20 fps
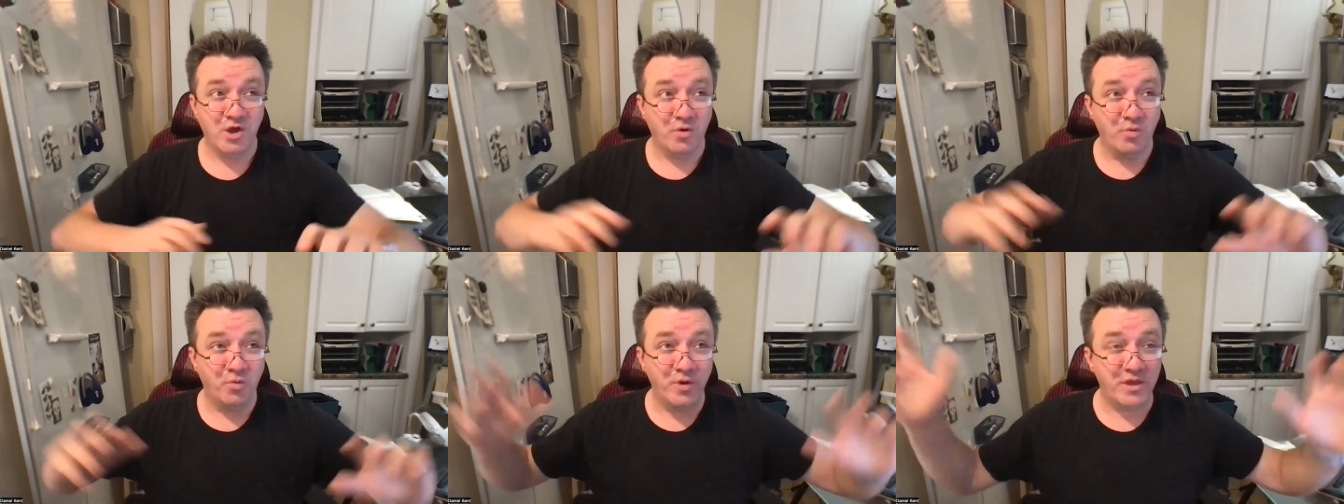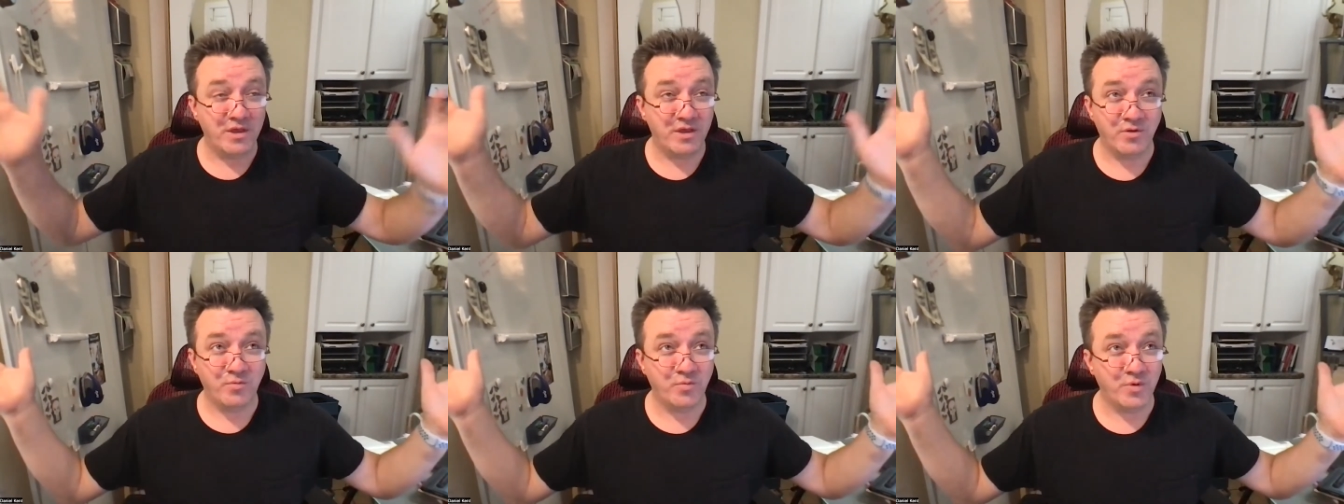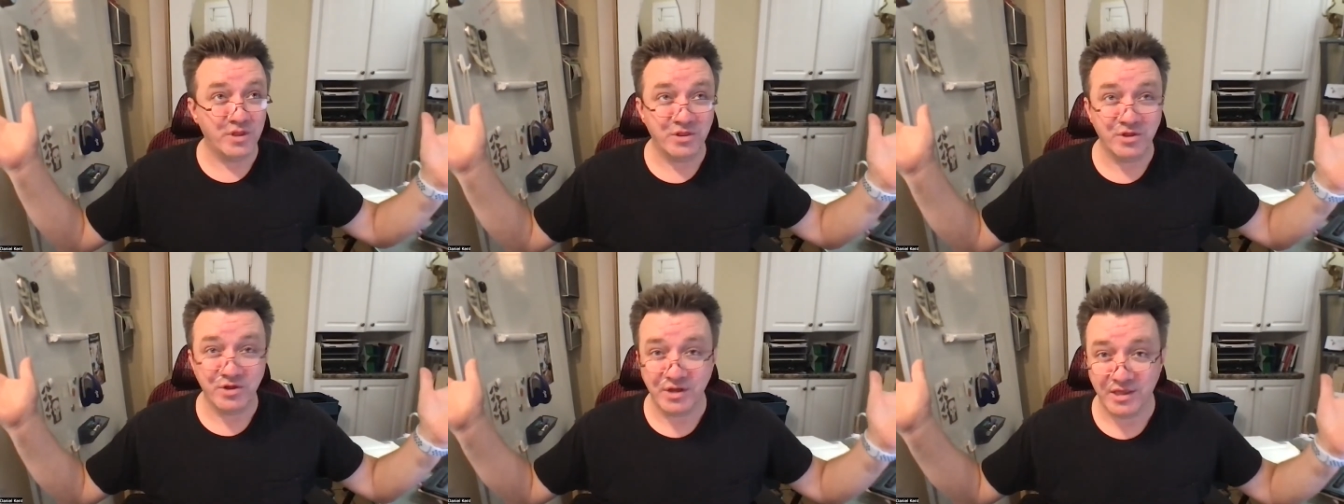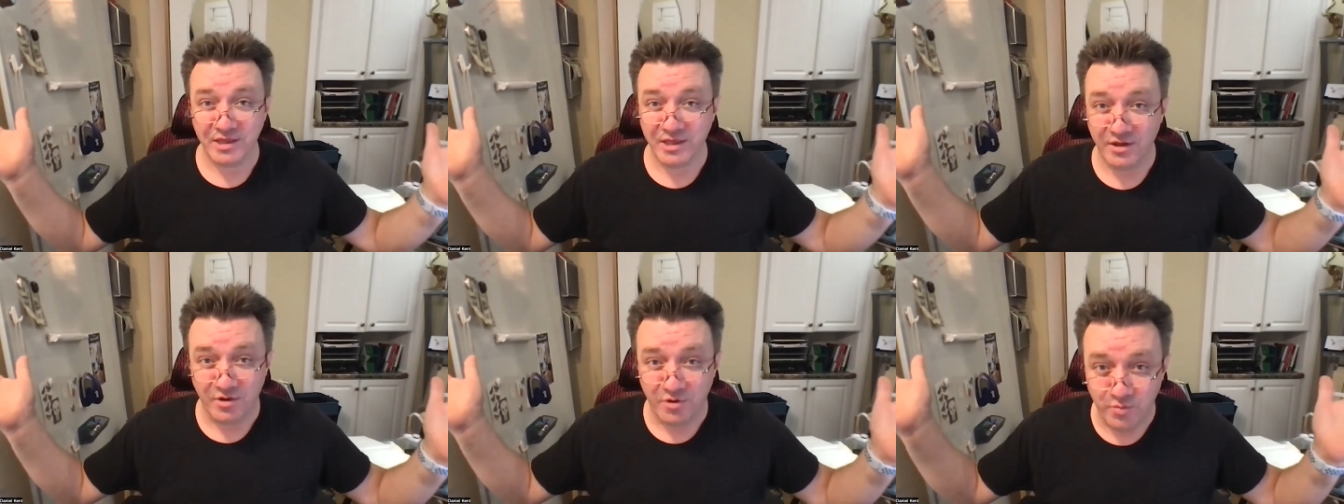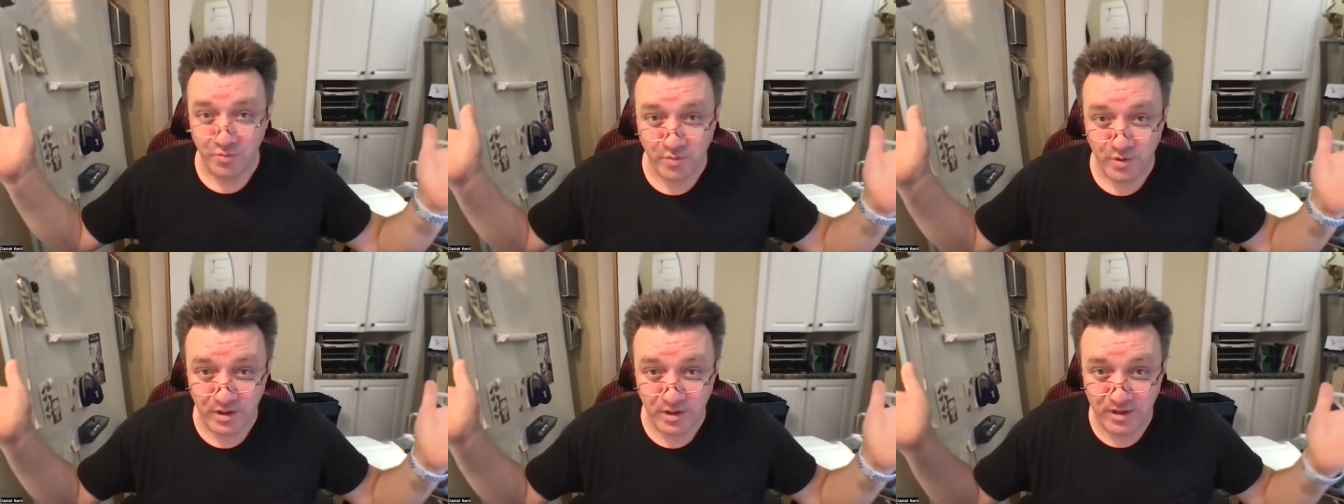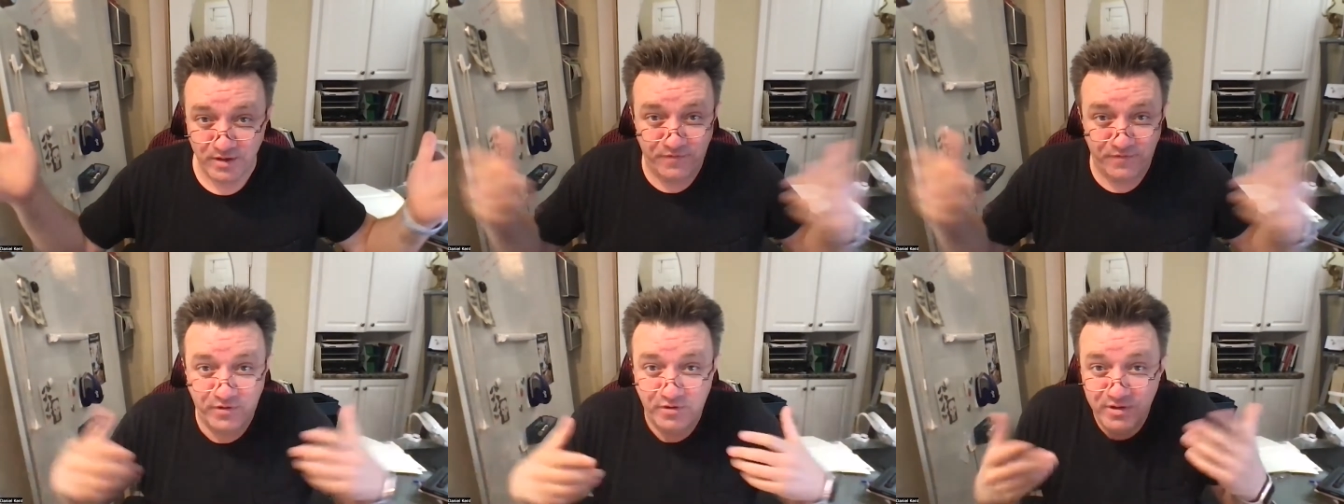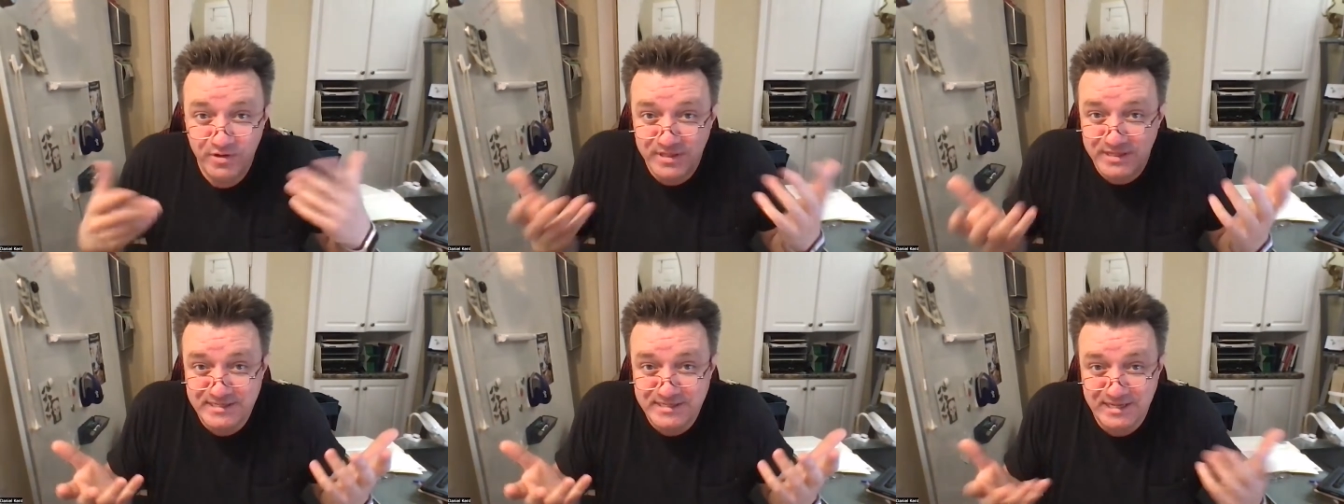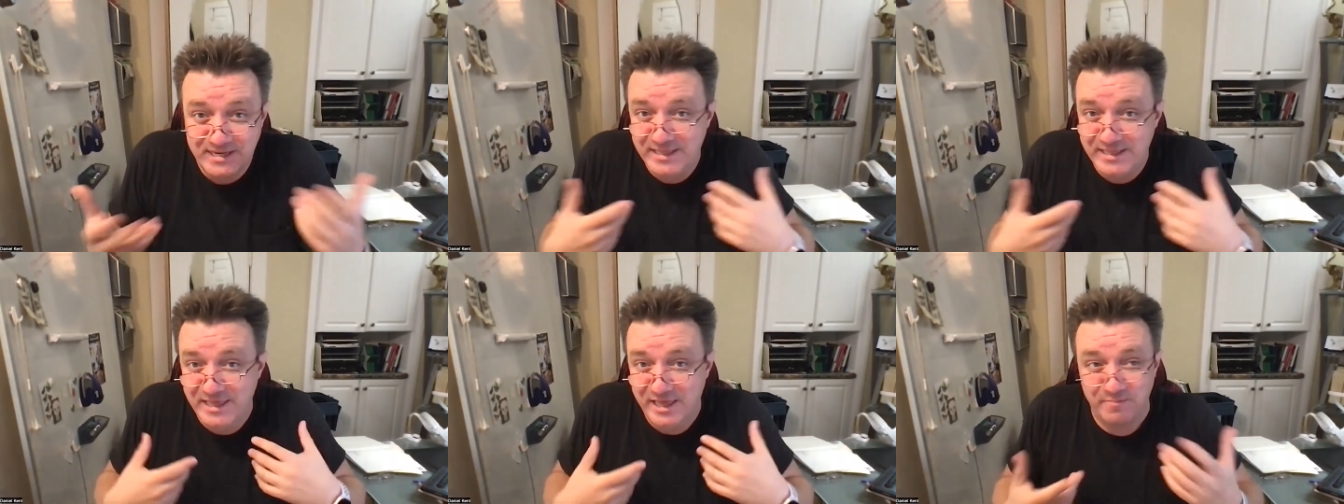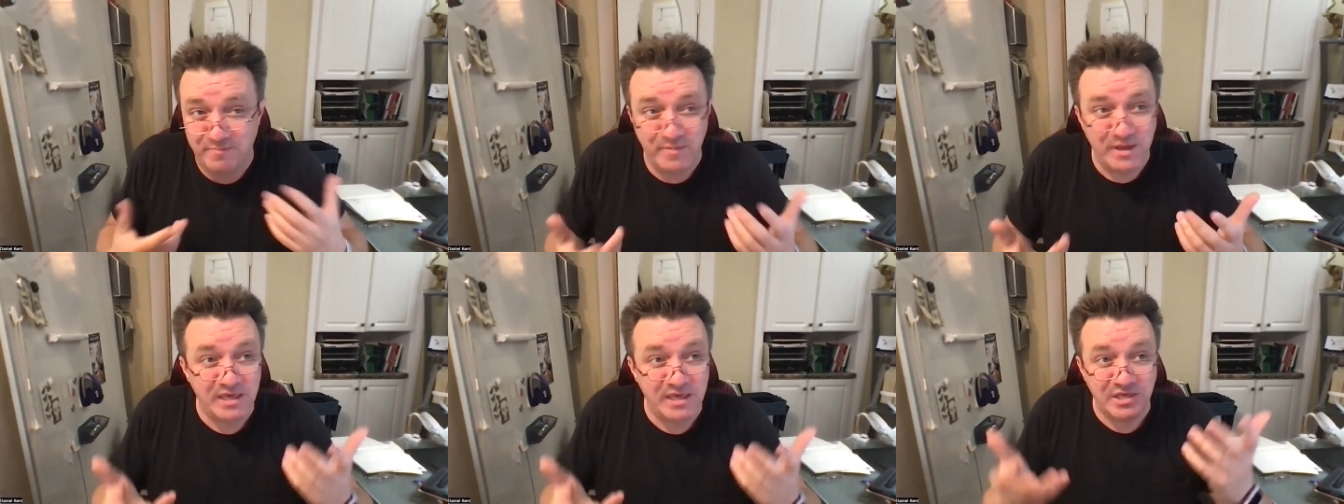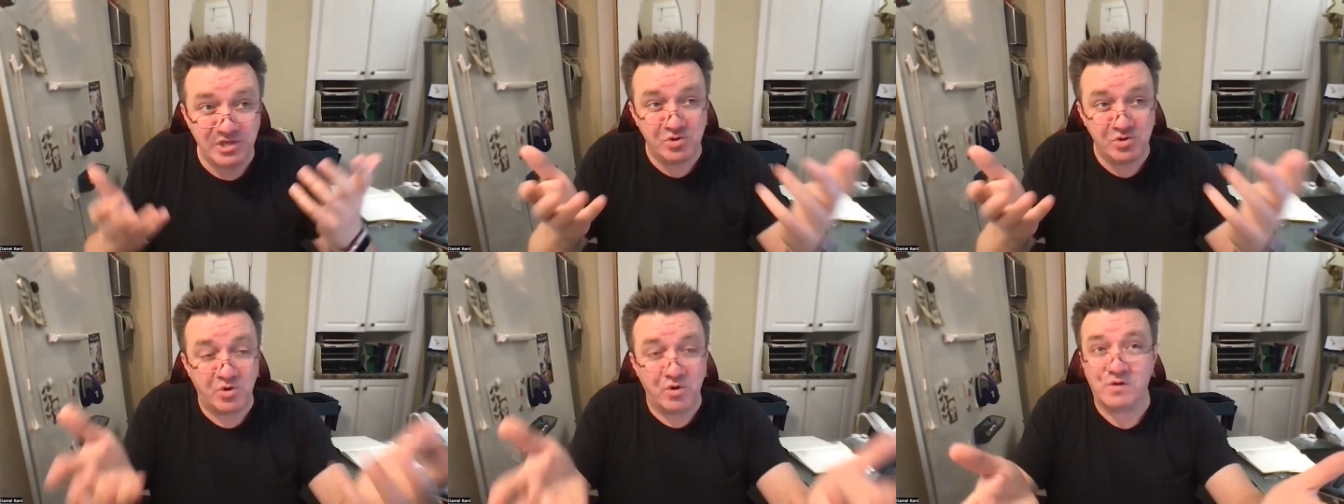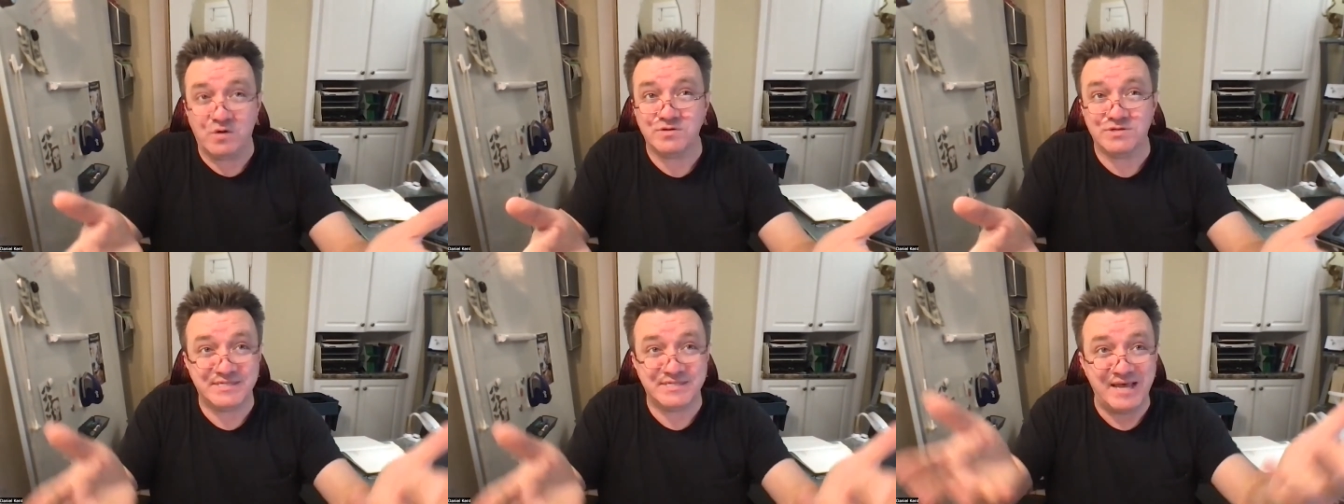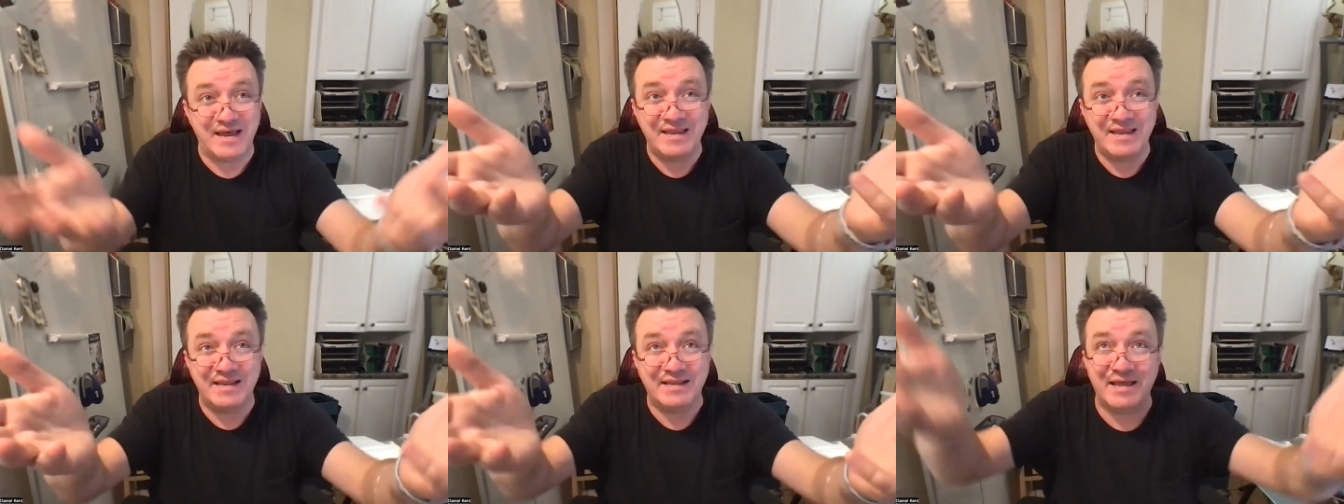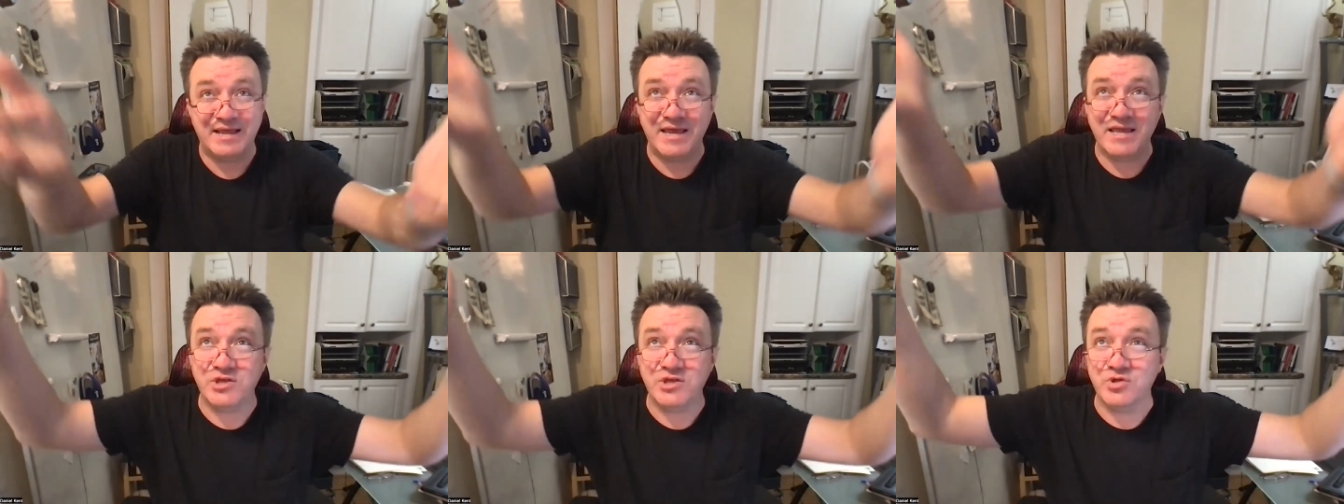We look, if you're in the city like me, you go outside at night,